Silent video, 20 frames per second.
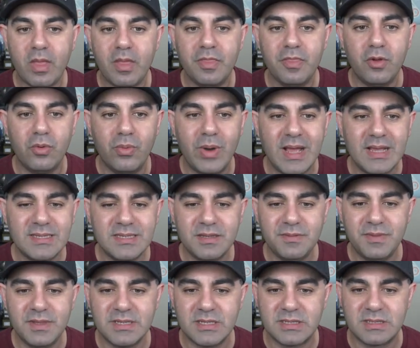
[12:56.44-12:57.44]
rest
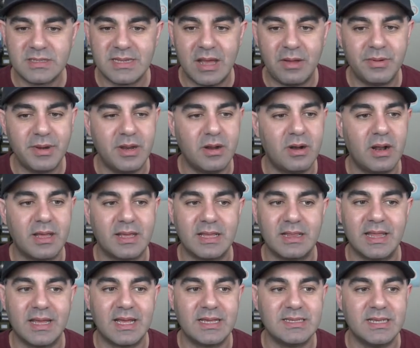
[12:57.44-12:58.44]
of this down here,
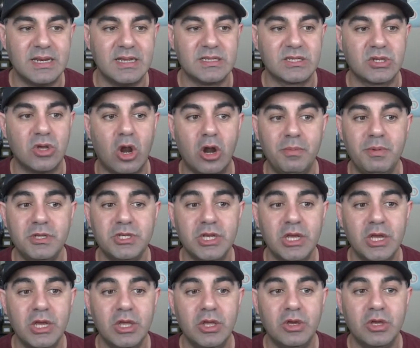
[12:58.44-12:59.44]
like I said, is garbage.
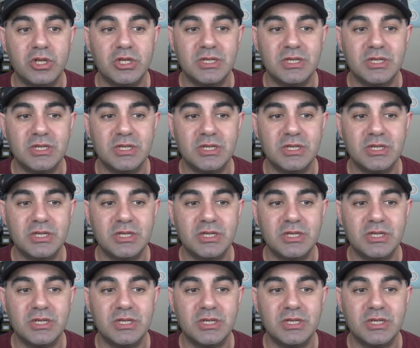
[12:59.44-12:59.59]
You can